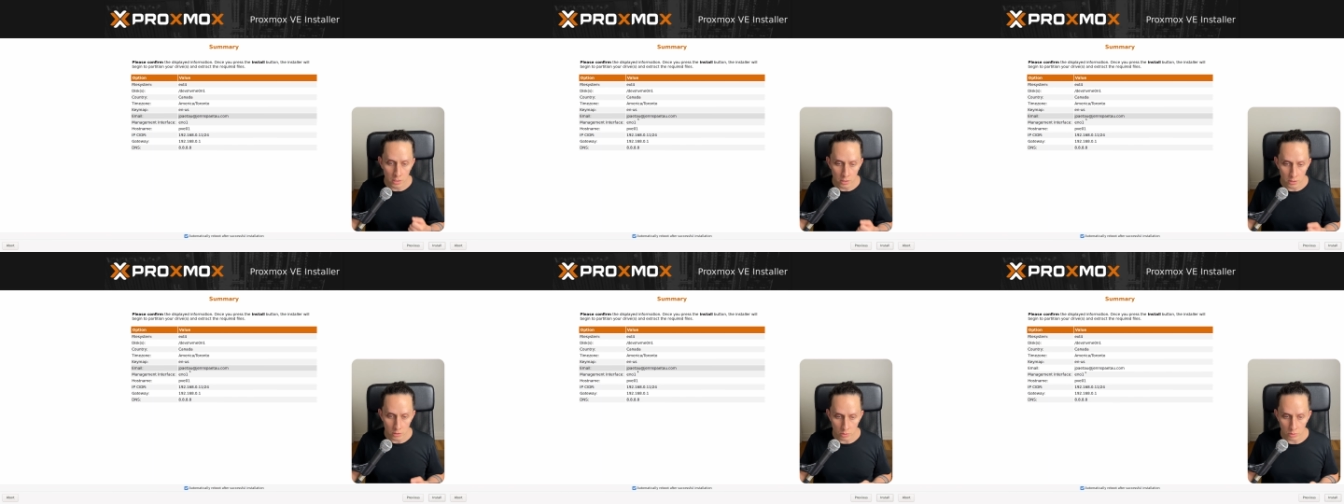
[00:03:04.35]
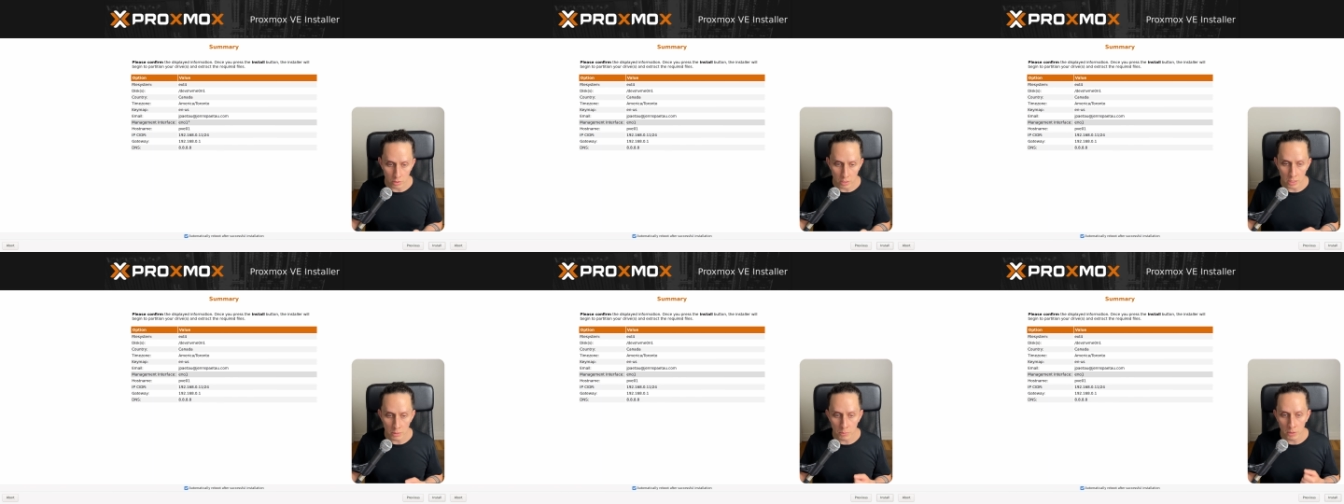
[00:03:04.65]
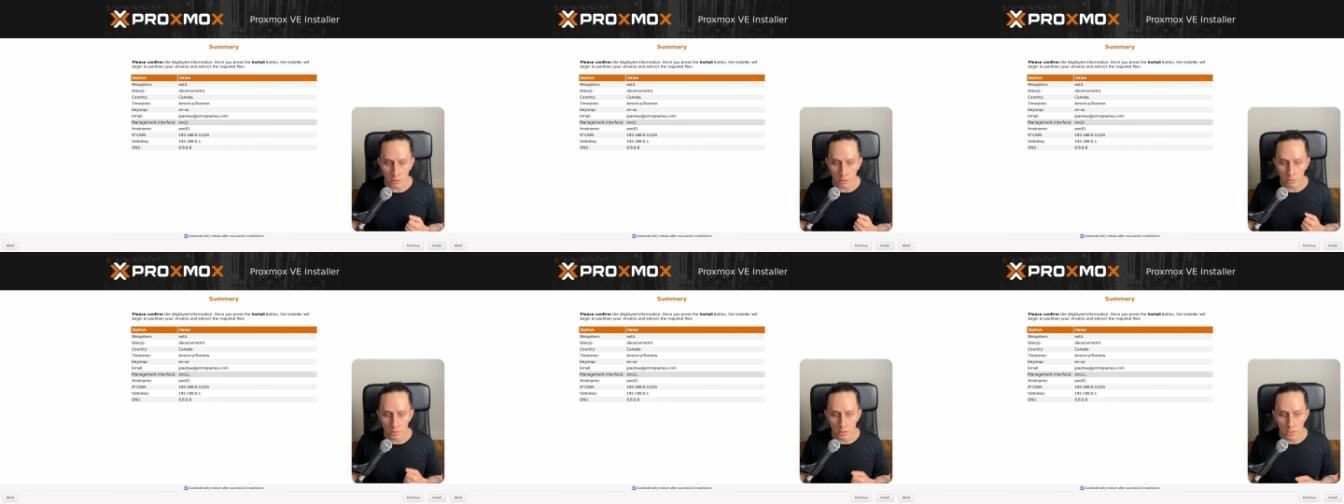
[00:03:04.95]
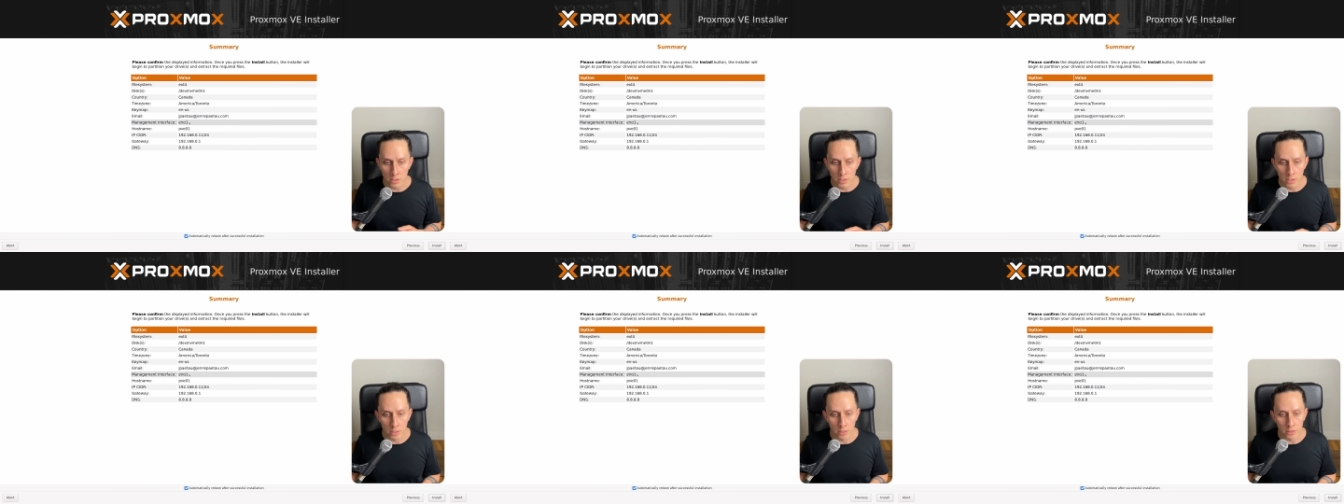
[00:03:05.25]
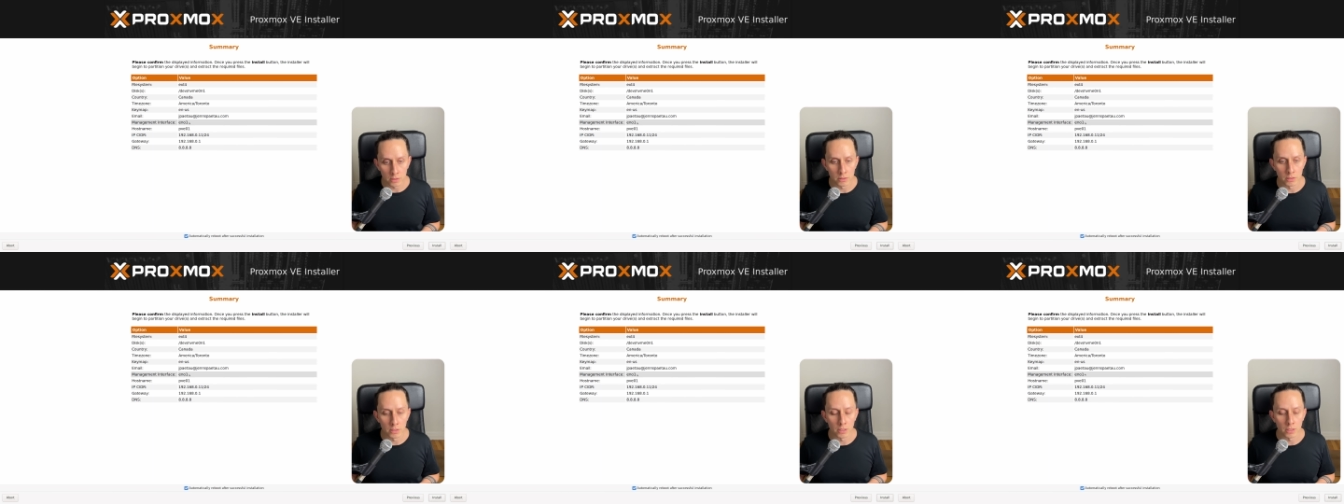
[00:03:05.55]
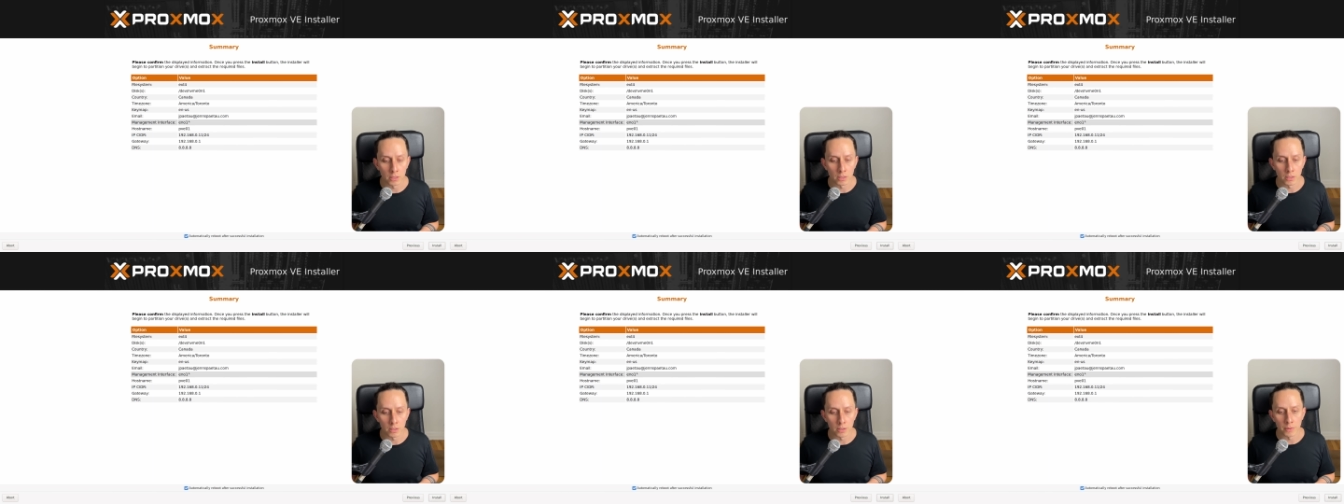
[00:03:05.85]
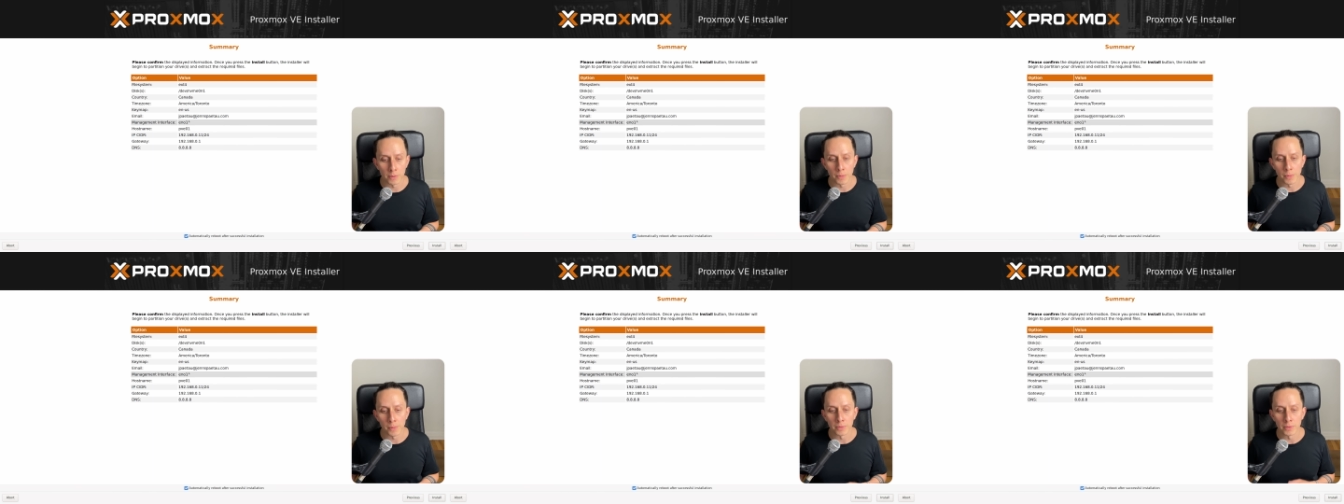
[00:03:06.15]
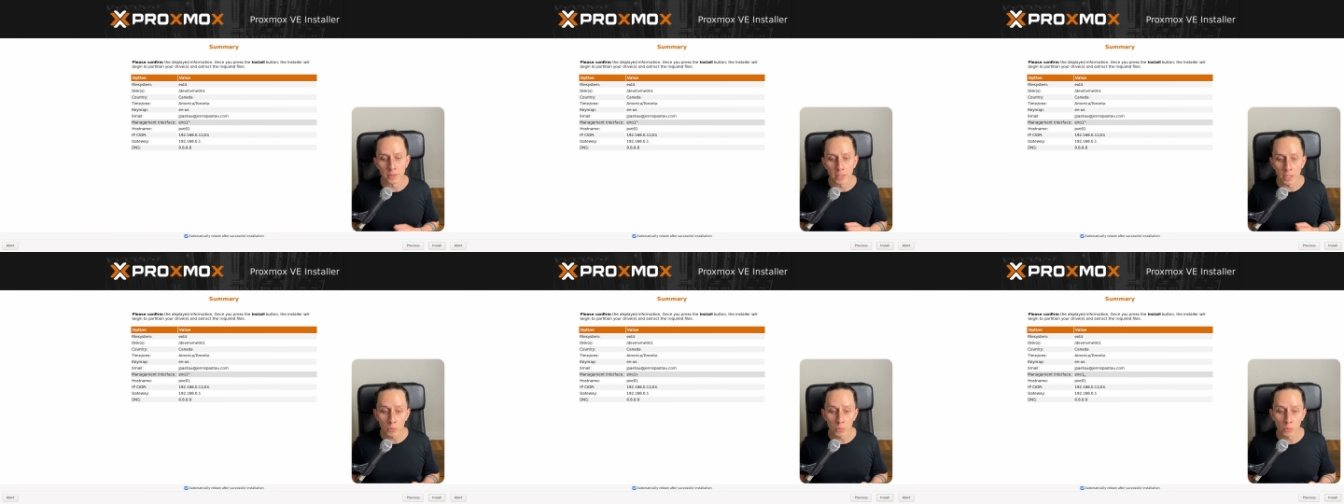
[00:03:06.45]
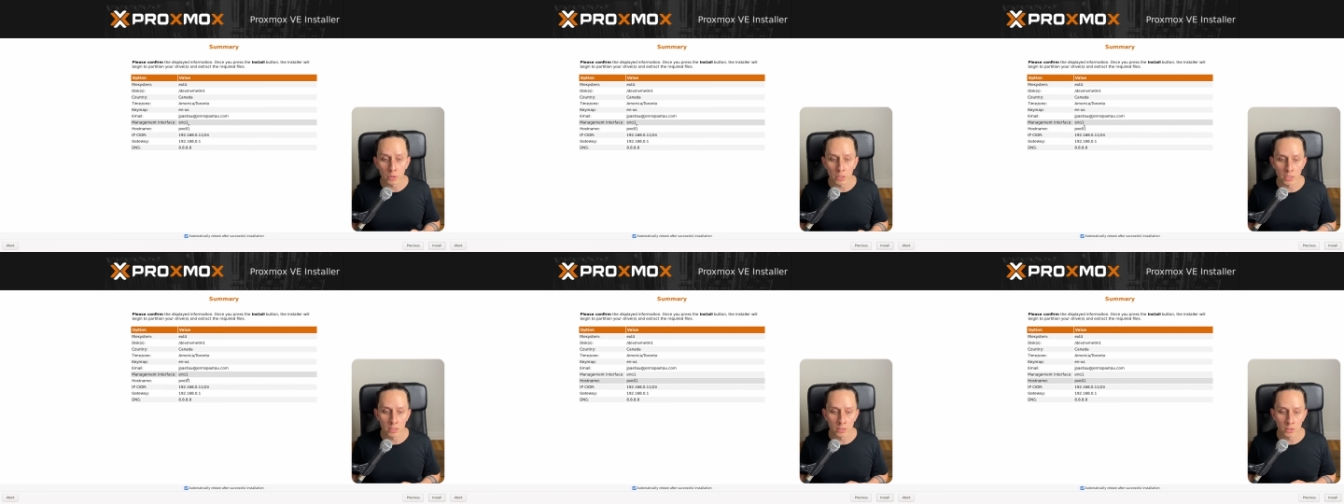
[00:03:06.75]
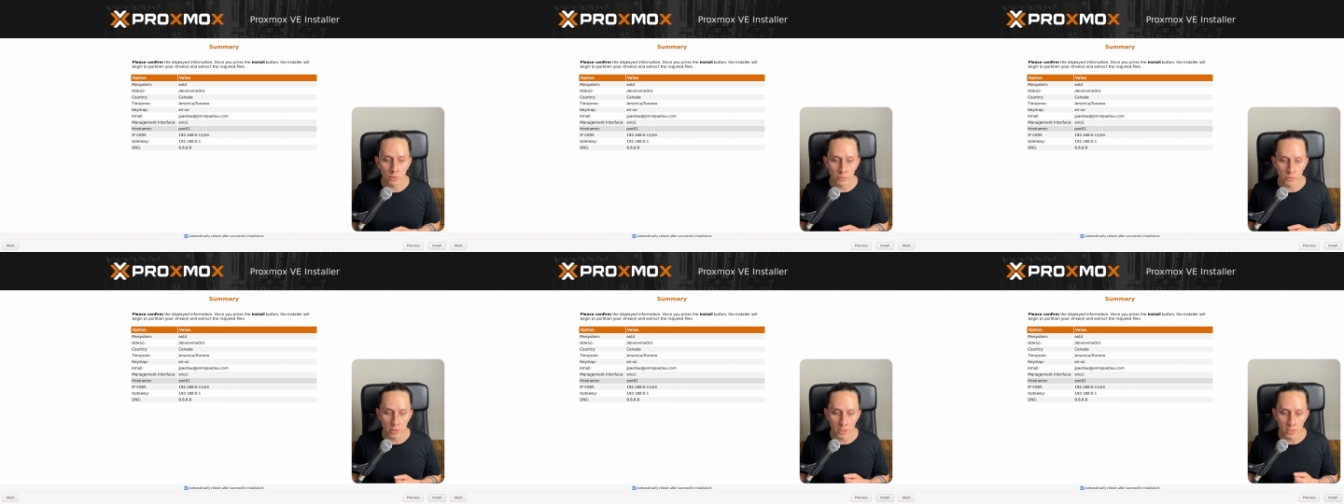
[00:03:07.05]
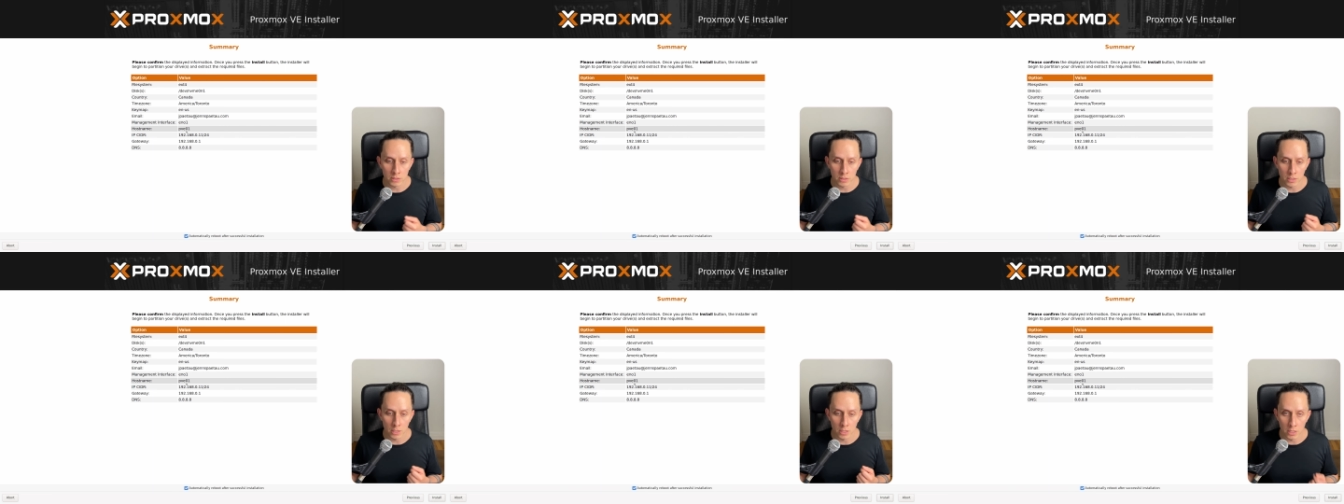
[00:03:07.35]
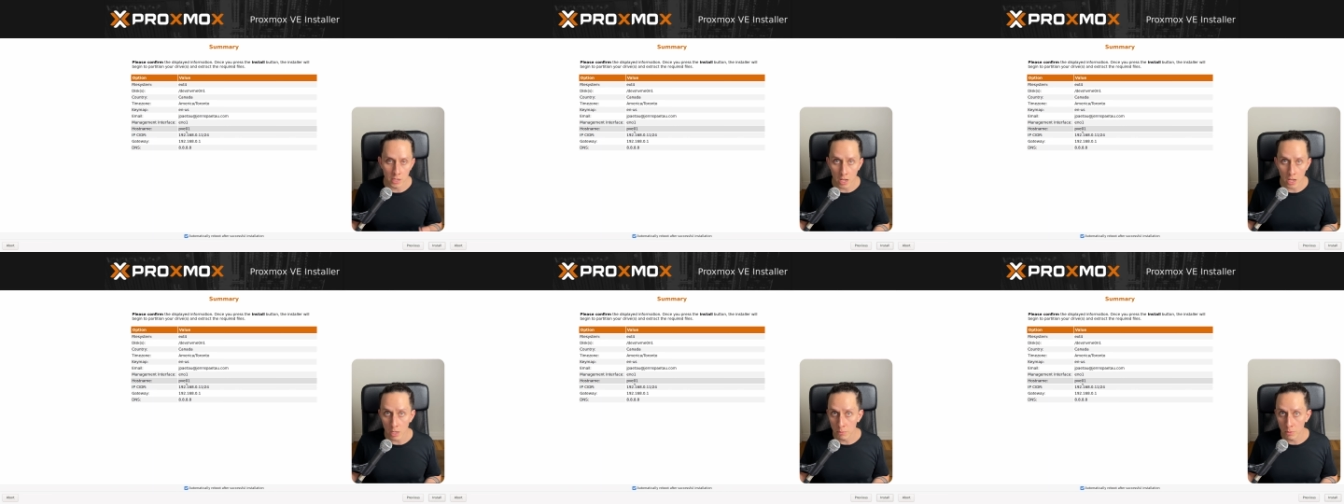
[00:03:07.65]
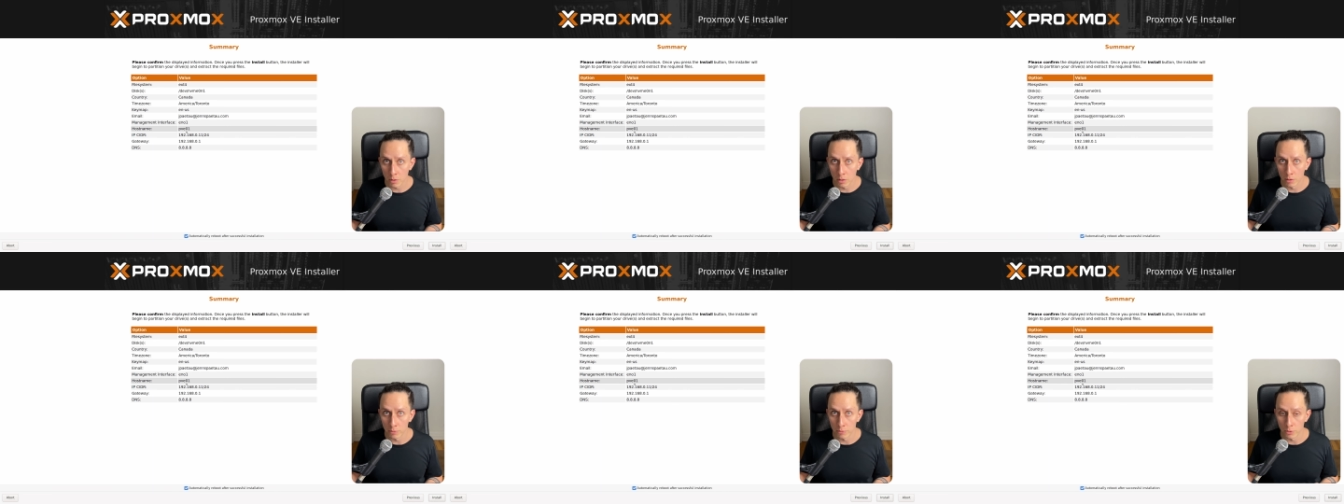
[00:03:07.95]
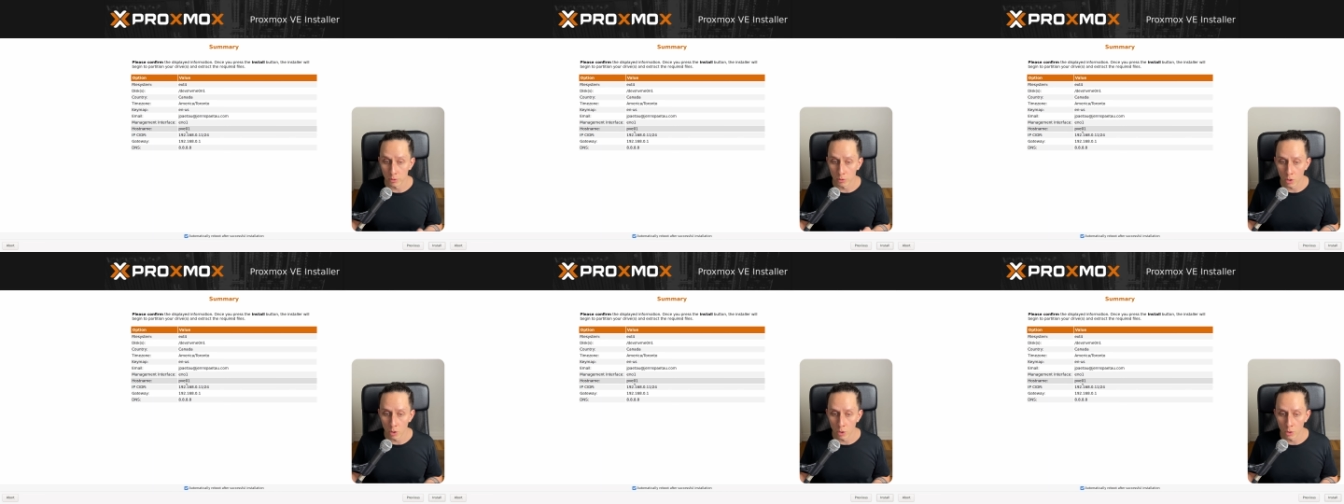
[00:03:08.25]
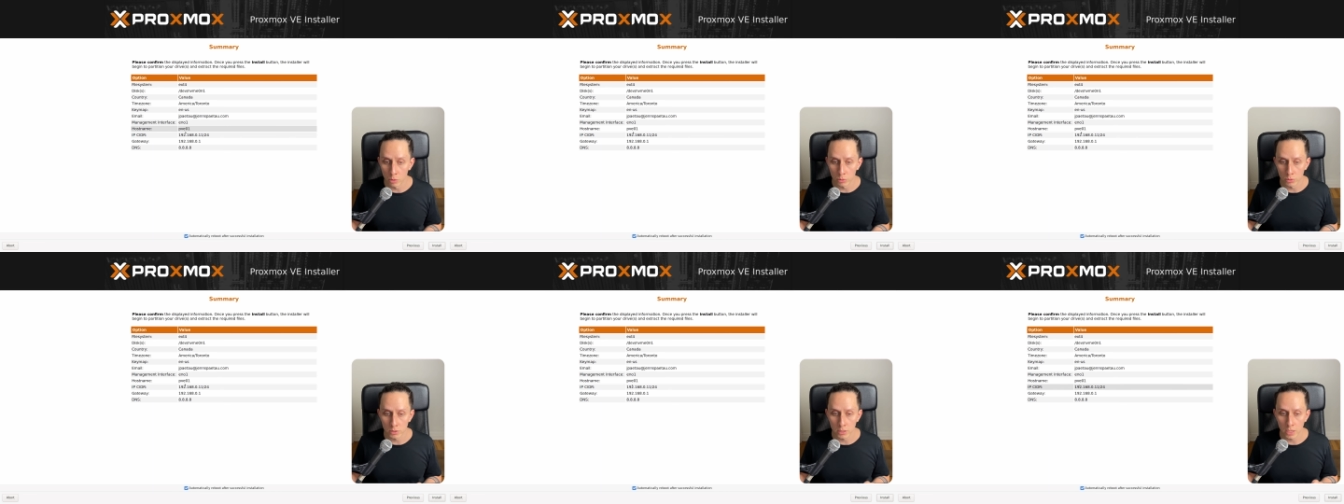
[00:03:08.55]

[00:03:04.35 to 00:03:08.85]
your email, the network interface, the name of your host,